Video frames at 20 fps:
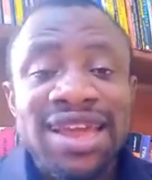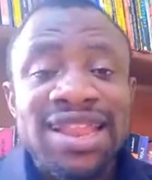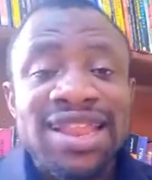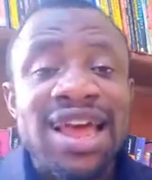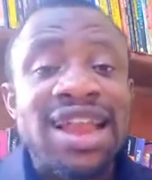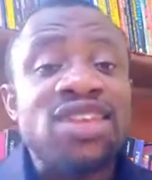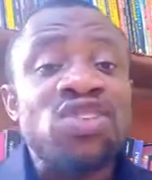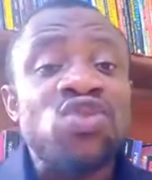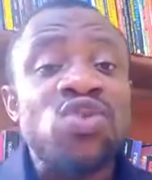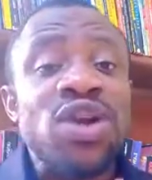
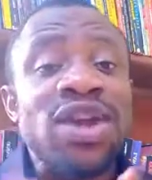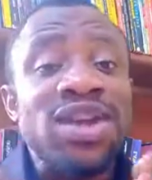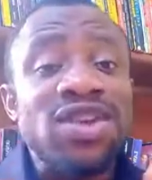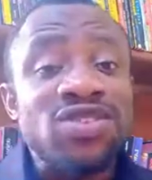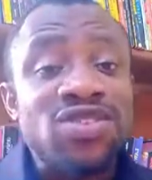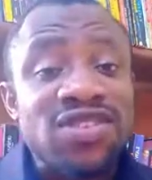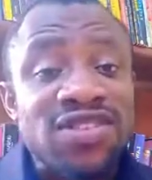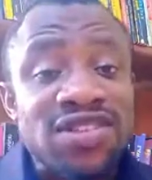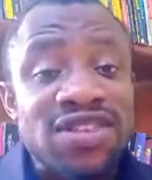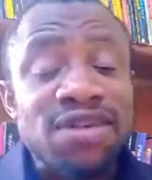That is where
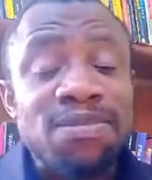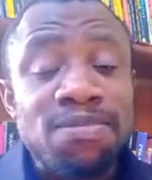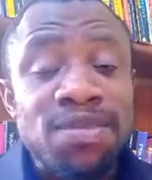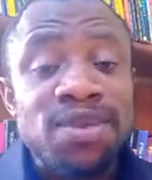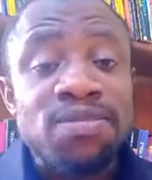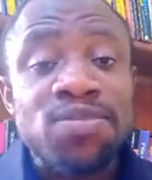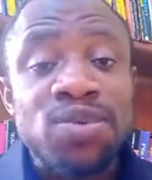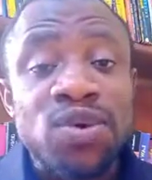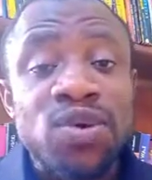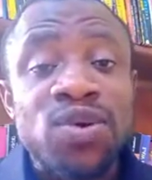you see
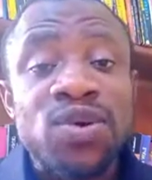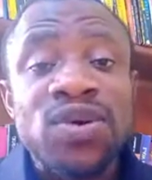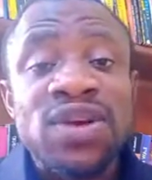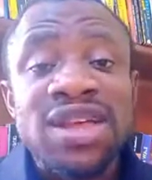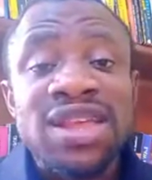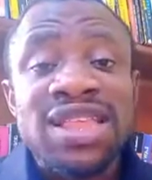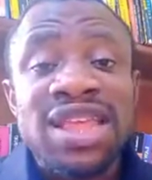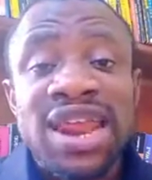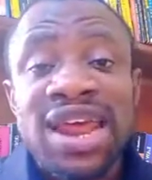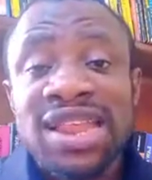people
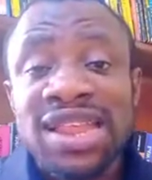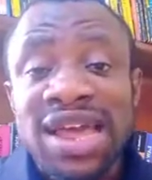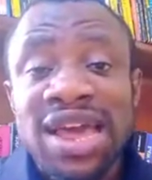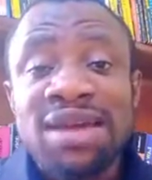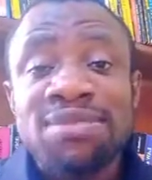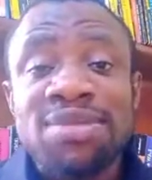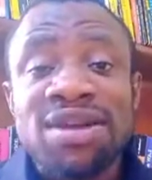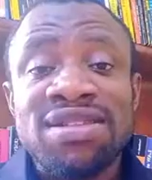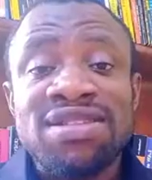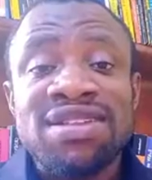that are
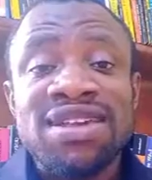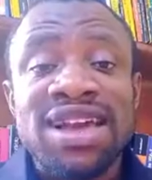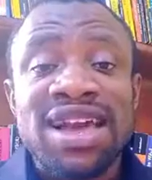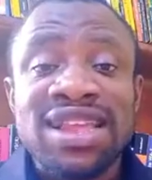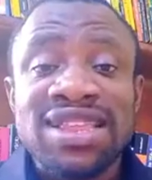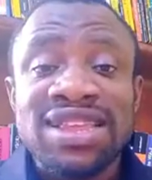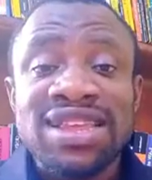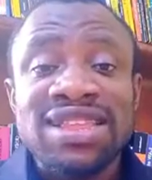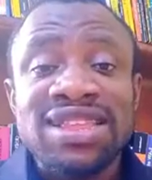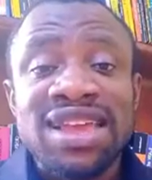diabetic
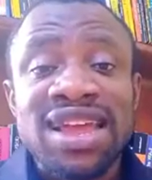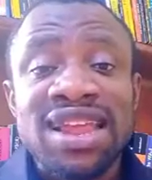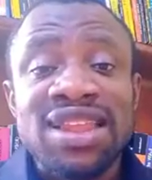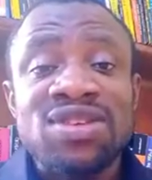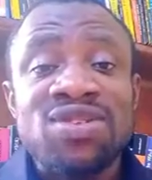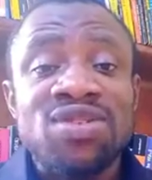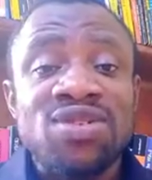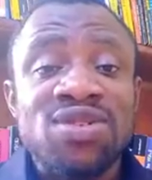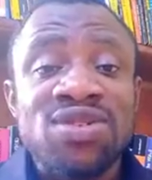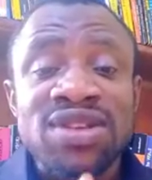and they tell
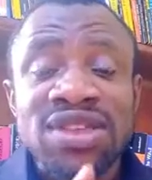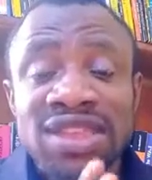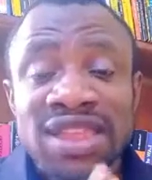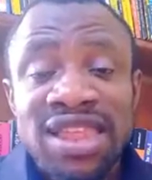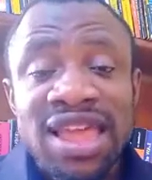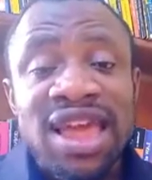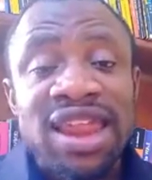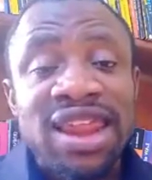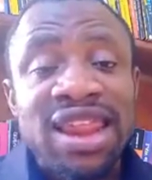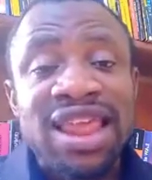you
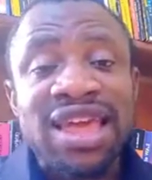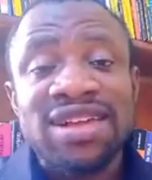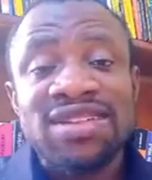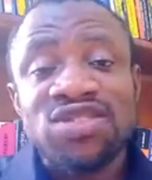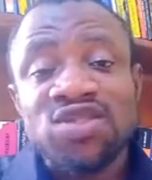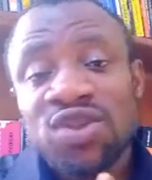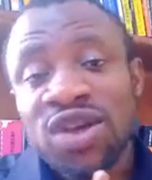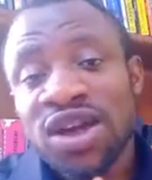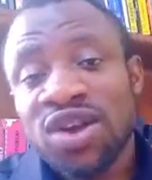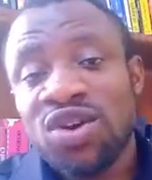their
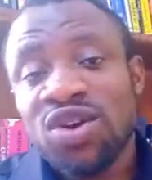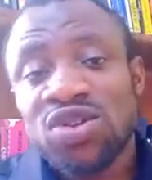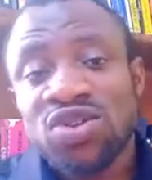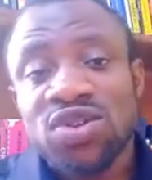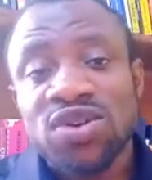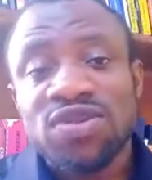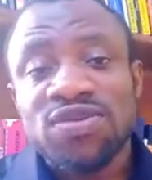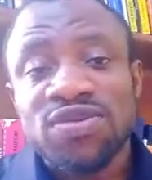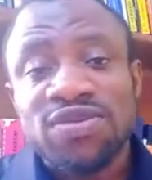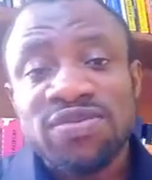legs were cut
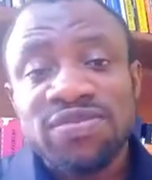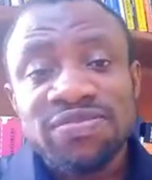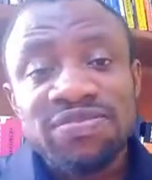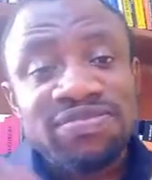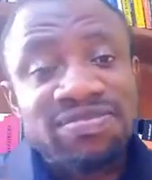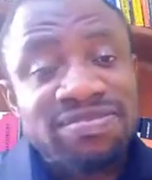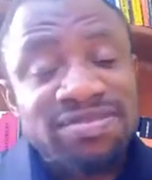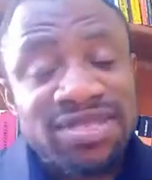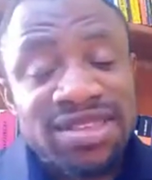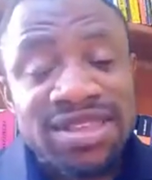off.
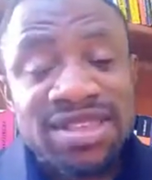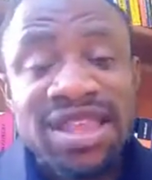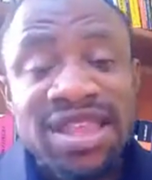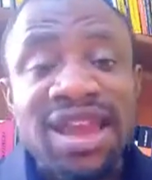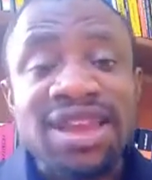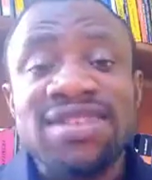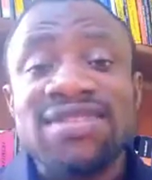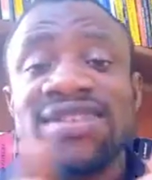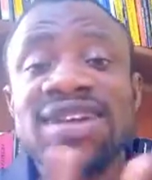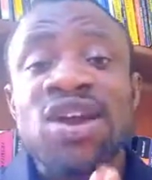
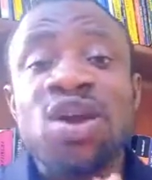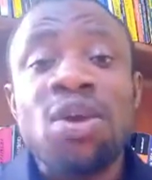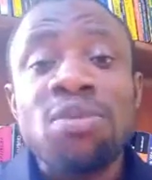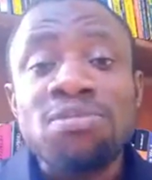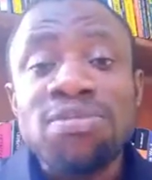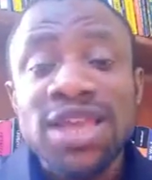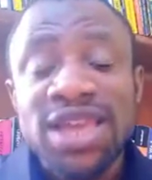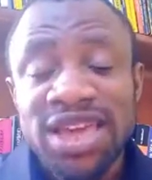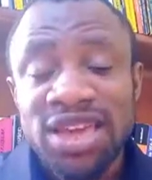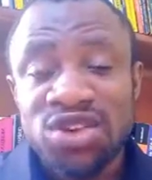That is a
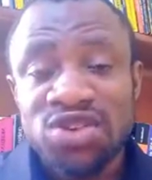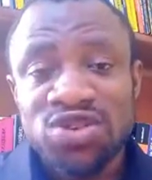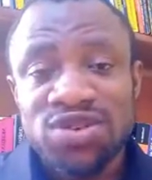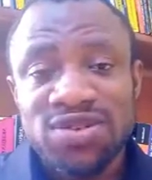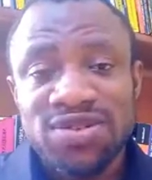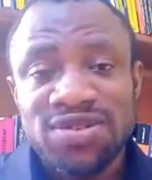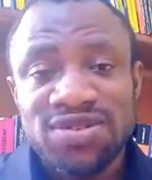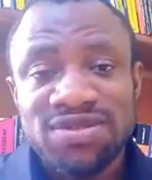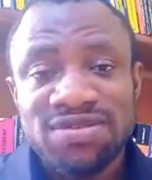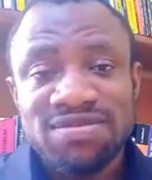
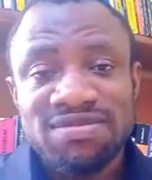complication.